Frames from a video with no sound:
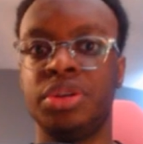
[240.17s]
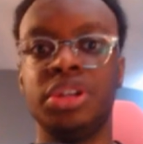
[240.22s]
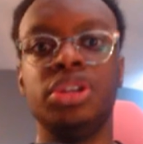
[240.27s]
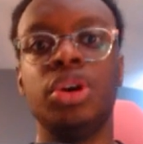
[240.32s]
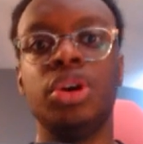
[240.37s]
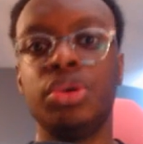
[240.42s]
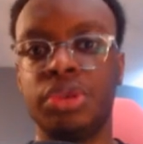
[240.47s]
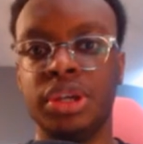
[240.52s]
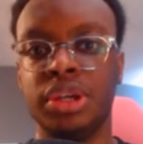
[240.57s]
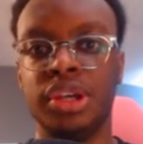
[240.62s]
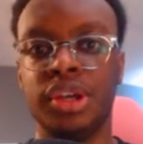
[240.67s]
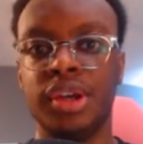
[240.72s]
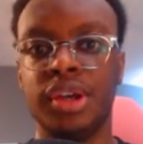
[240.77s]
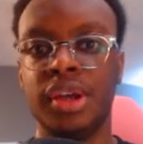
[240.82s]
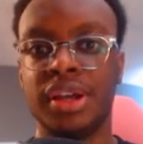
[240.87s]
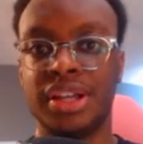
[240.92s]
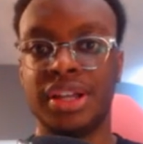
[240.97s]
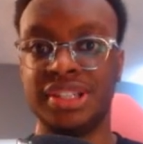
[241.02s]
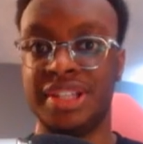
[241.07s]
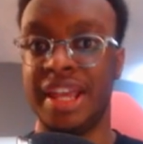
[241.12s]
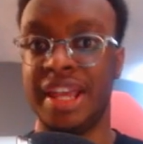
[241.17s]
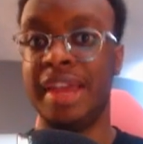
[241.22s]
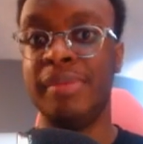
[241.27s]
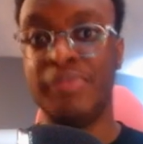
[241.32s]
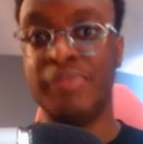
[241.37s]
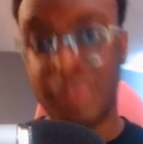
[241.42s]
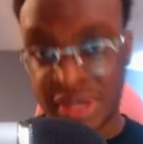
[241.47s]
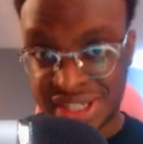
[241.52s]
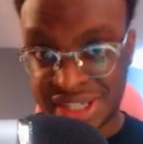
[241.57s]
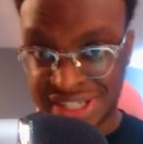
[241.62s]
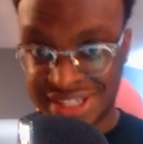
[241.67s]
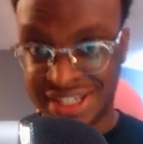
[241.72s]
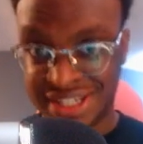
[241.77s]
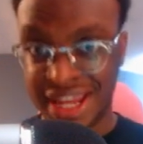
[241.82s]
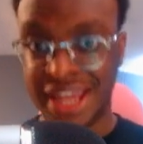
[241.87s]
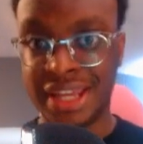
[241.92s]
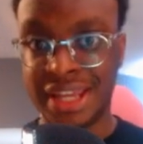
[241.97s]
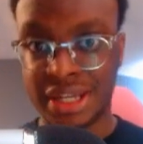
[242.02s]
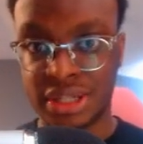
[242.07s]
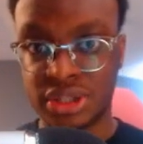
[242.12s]
Toki because they
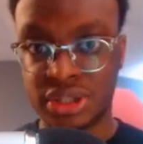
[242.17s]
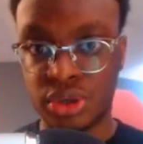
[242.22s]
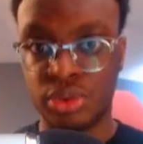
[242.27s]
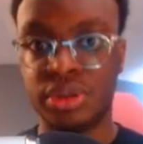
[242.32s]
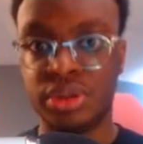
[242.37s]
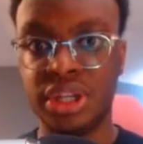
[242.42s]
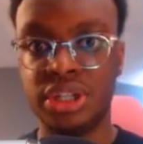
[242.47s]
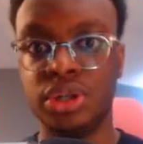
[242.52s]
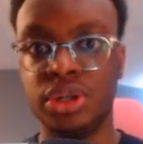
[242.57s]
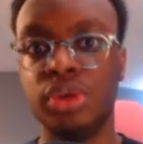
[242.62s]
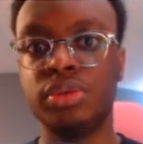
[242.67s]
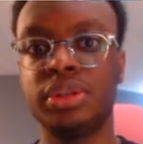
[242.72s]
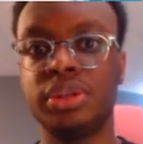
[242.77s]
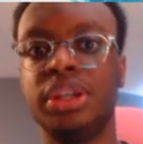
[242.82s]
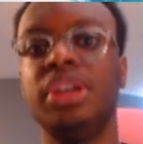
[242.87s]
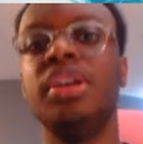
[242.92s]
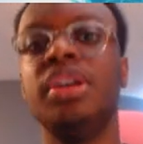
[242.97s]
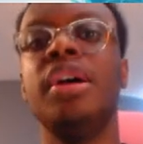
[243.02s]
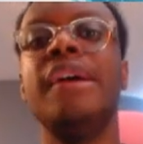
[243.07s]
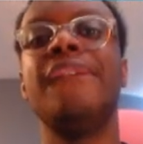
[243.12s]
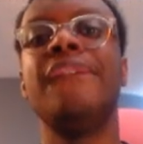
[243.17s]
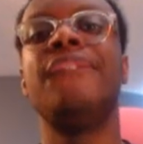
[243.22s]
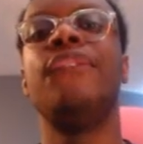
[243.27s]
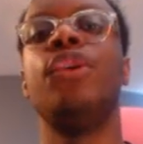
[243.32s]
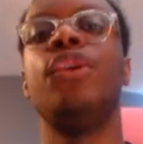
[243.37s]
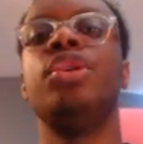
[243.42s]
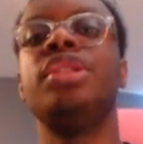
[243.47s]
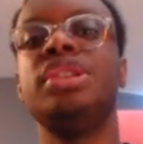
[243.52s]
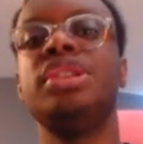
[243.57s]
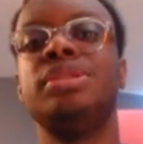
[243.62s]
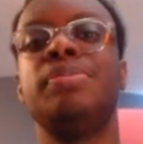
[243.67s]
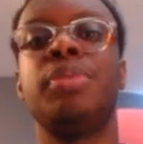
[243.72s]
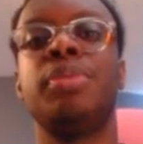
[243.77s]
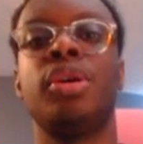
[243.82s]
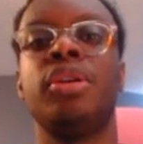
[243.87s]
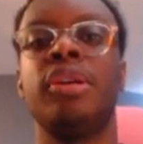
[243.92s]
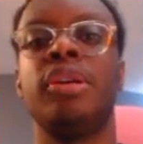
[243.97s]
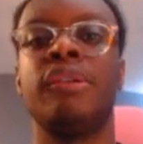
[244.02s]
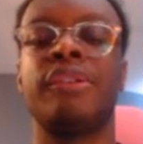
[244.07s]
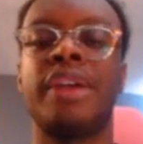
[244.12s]
mistake Toki Toki for this
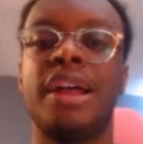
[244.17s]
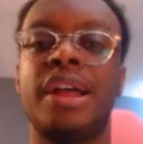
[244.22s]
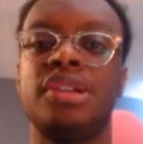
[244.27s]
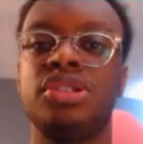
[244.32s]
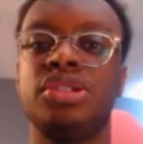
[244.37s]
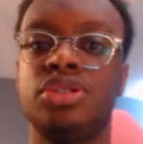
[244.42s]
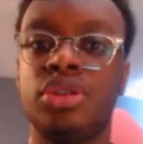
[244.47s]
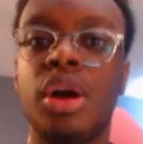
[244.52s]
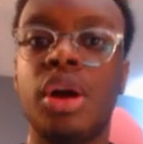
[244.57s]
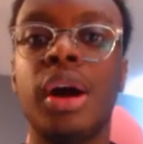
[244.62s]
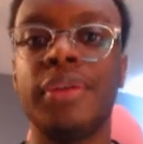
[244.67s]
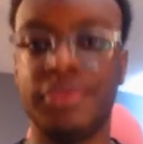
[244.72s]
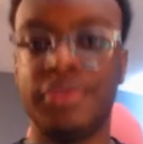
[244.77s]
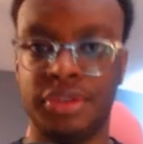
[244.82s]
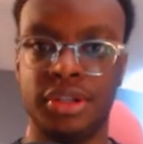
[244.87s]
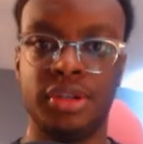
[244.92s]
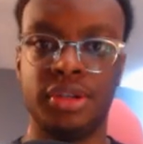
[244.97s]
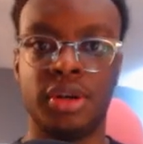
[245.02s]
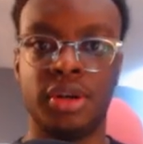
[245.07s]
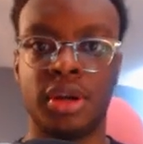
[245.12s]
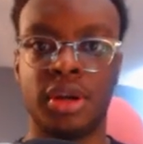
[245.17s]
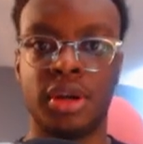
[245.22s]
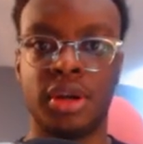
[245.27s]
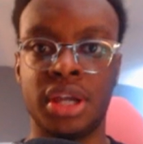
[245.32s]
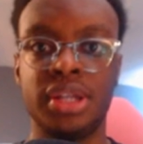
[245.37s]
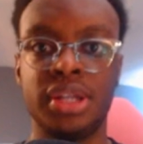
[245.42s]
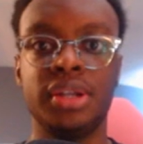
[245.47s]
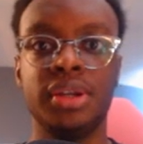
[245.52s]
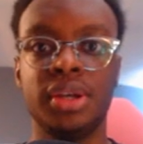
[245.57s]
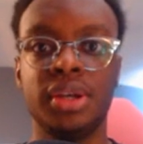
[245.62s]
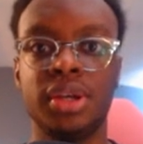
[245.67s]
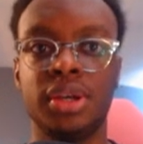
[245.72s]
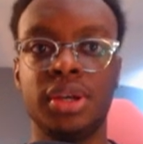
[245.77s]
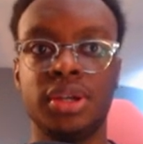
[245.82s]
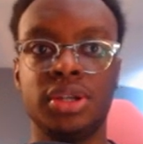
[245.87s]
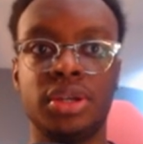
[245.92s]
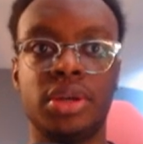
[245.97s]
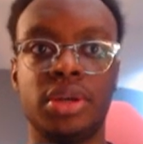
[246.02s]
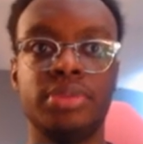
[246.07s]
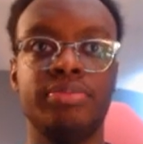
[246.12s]
bird of catastrophe. All right,
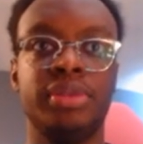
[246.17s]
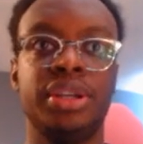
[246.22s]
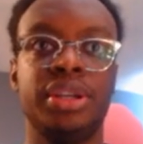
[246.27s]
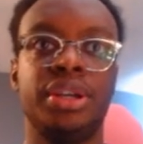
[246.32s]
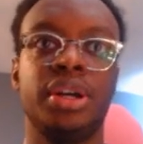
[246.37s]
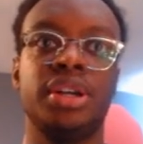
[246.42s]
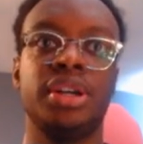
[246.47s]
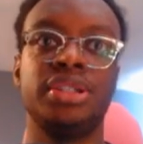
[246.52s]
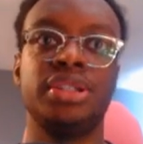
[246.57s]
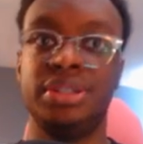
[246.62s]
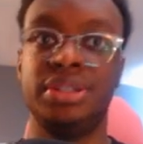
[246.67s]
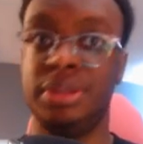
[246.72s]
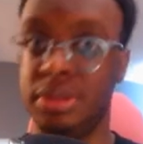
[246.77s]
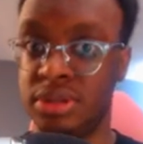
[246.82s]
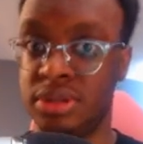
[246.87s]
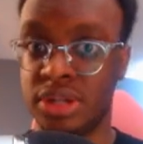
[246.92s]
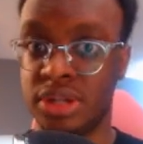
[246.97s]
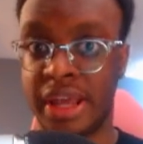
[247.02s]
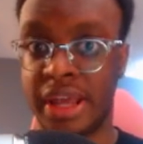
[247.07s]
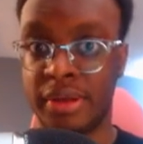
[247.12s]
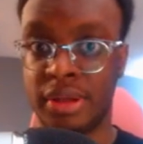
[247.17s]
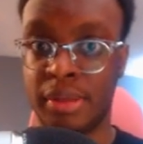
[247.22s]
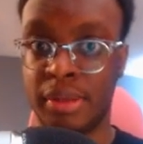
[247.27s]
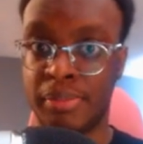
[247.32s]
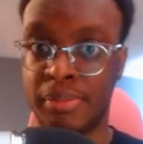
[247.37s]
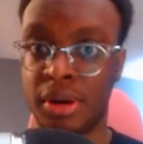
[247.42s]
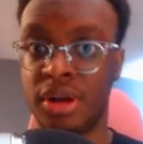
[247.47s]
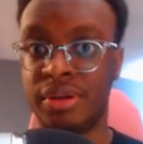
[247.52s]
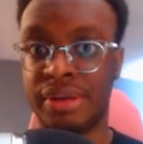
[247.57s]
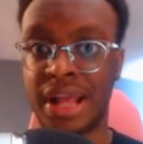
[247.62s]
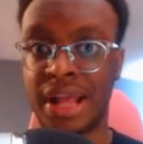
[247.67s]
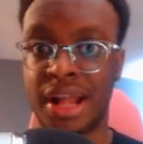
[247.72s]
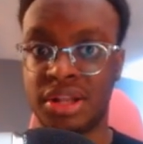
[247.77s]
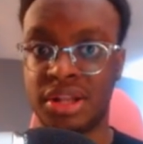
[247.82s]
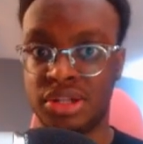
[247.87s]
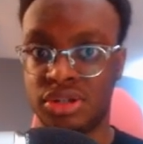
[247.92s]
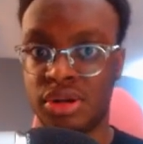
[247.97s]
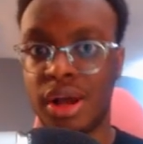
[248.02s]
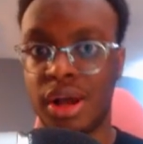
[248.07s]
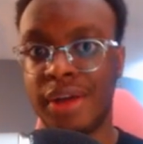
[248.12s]
because the, the Bird of
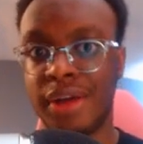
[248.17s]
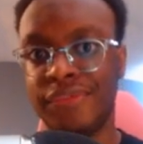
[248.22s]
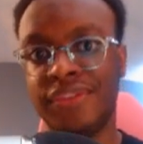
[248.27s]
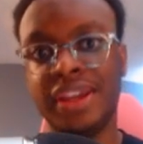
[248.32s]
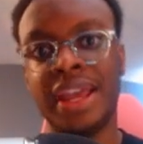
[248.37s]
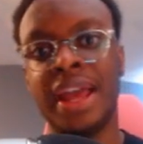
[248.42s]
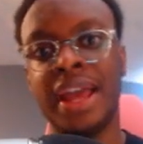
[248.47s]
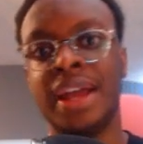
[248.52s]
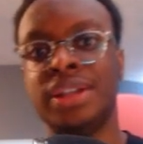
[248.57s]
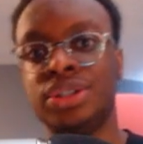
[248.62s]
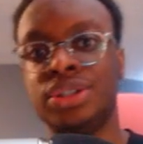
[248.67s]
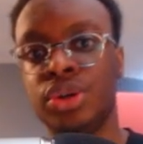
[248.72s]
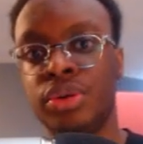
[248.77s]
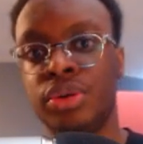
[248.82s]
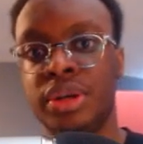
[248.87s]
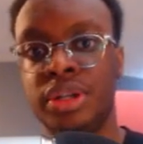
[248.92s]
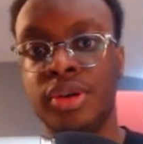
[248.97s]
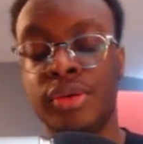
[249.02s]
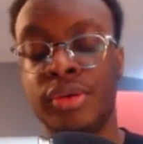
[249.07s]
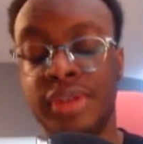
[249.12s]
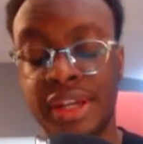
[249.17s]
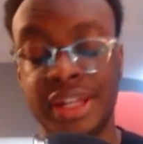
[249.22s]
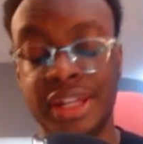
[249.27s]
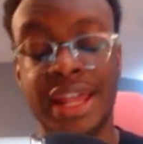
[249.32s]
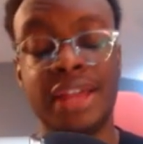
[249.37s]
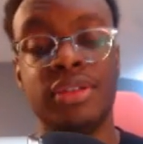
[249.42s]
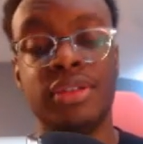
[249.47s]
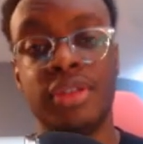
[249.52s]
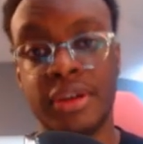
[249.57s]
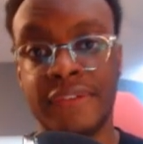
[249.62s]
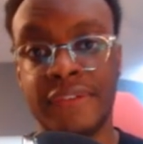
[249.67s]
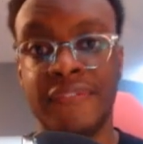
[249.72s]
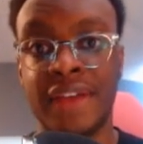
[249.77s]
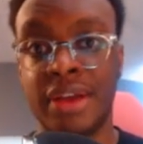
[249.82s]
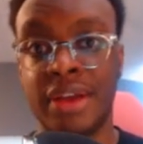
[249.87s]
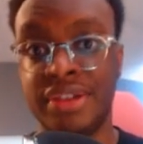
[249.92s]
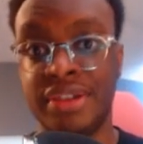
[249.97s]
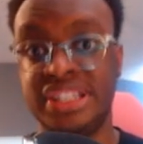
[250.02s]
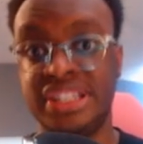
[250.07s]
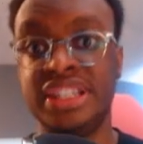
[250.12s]
Catastrophe and Tokitoki, they look
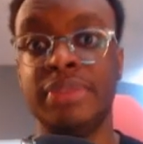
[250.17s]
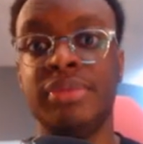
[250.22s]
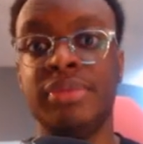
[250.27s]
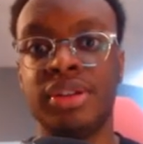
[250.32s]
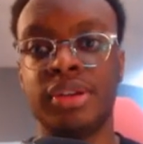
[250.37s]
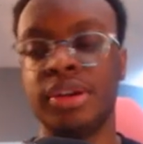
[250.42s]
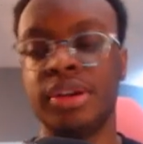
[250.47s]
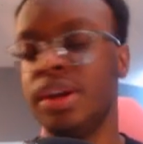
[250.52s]
very similar.